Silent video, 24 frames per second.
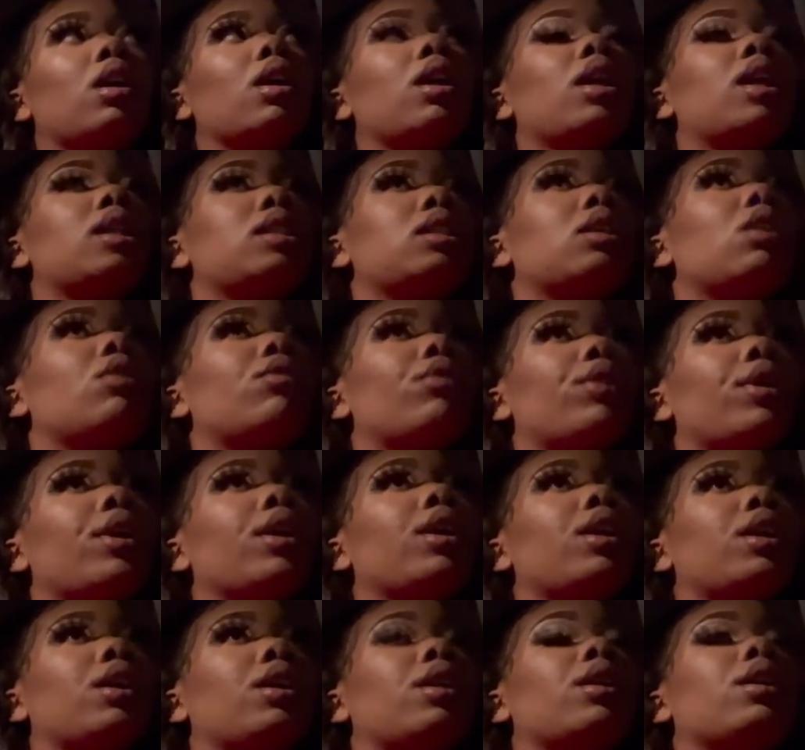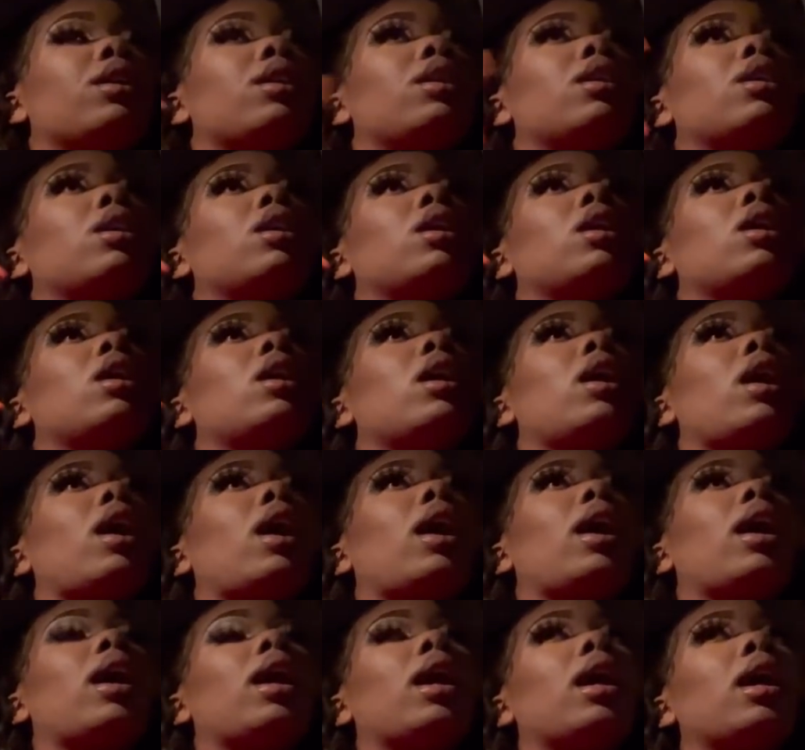It's over a year.
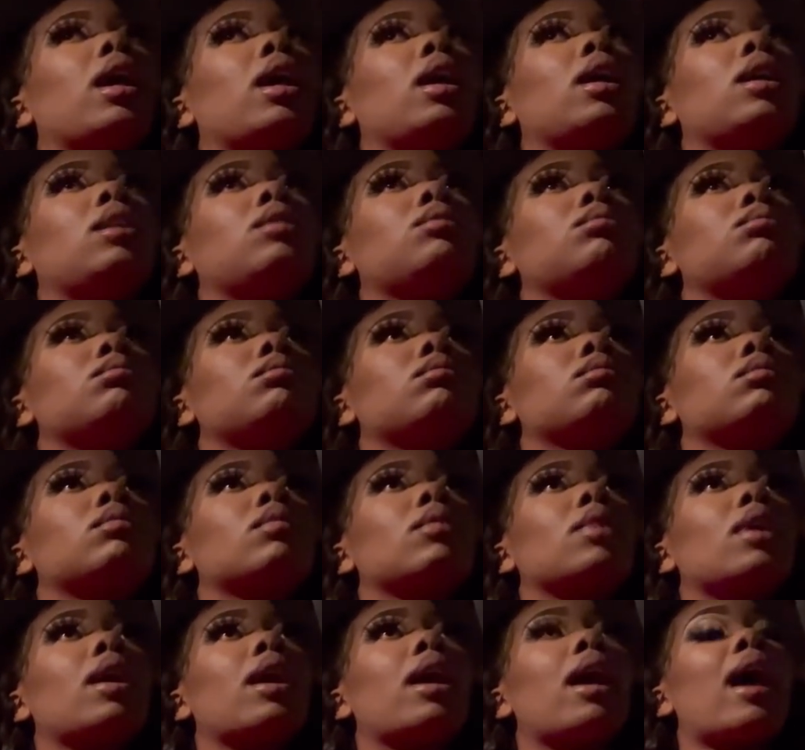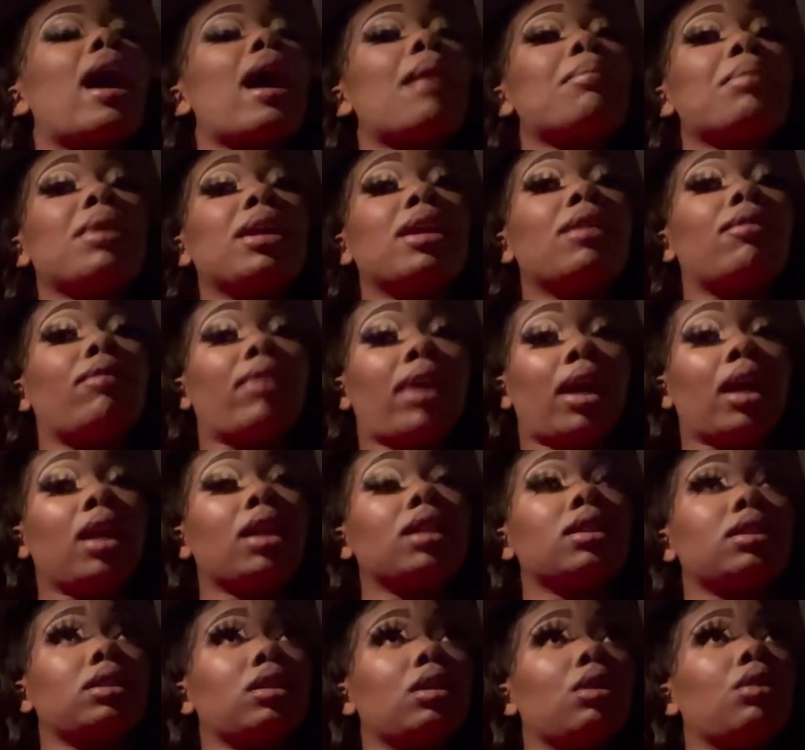And I've been to
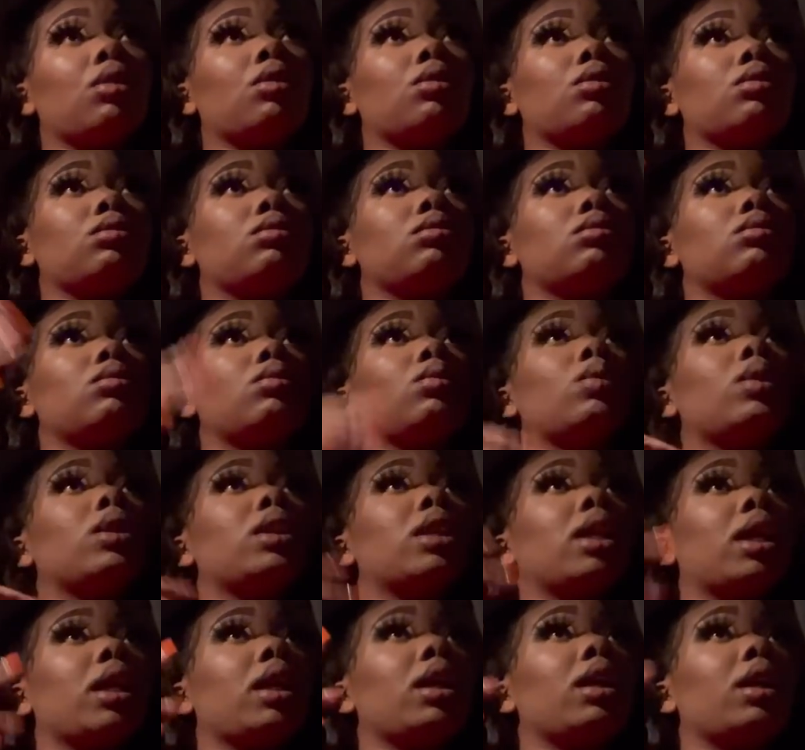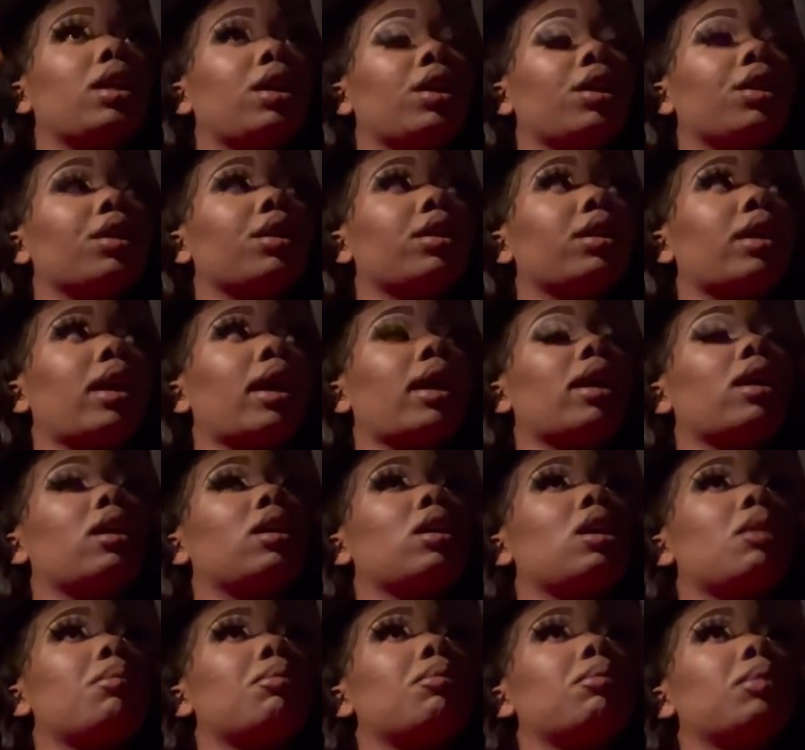Vegas though within a year, like a
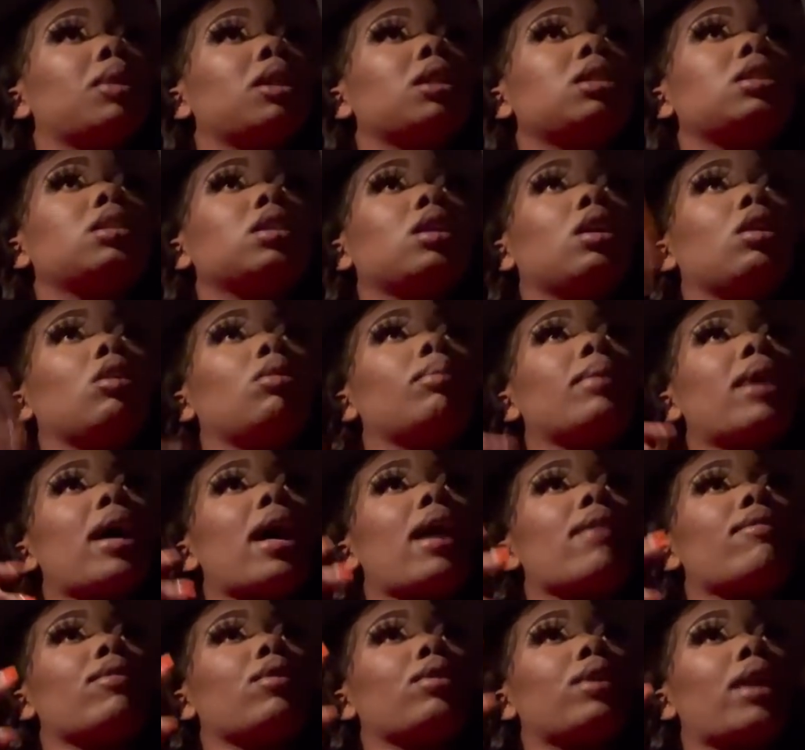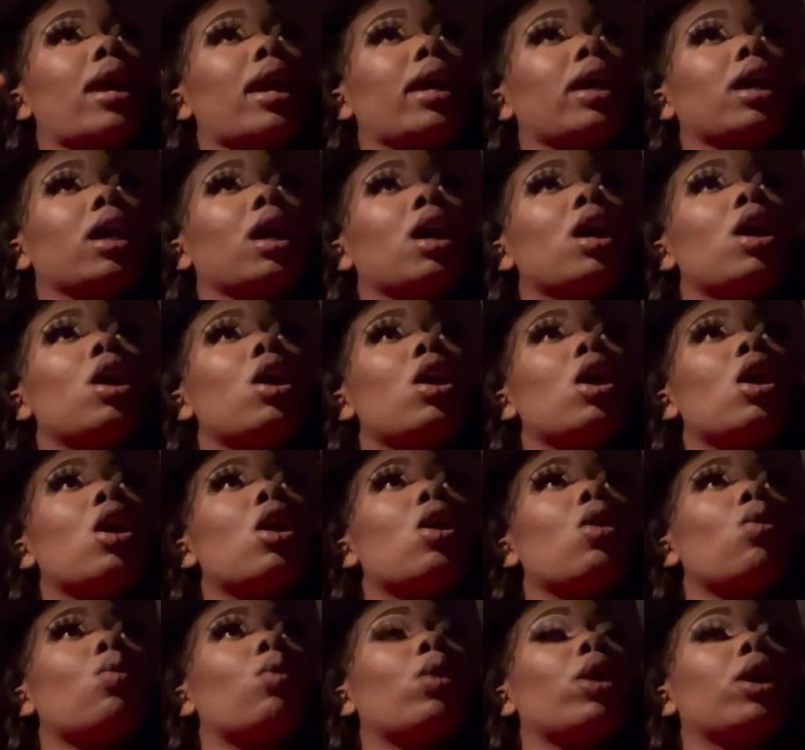couple months ago, but I haven't like
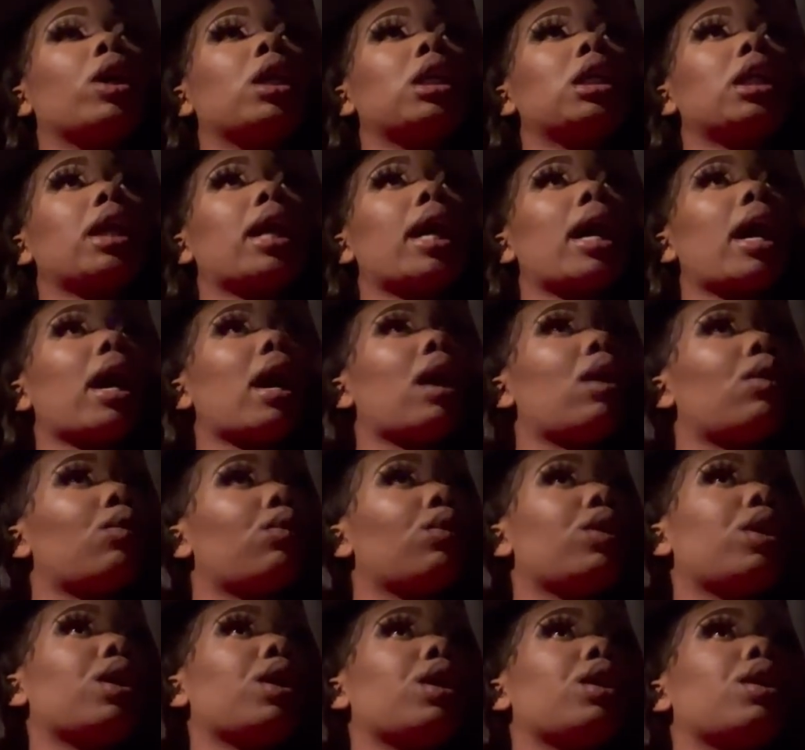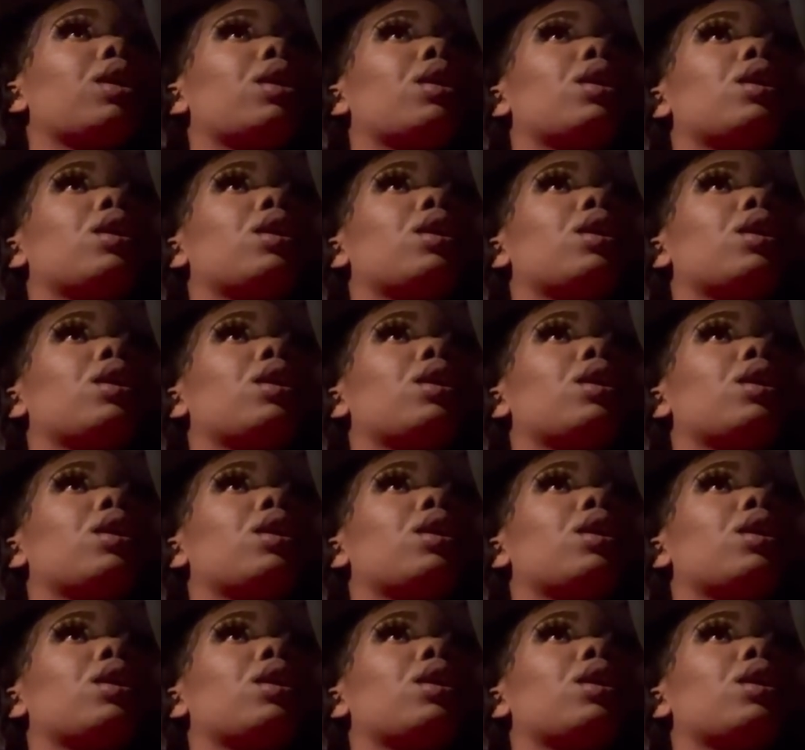worked out there.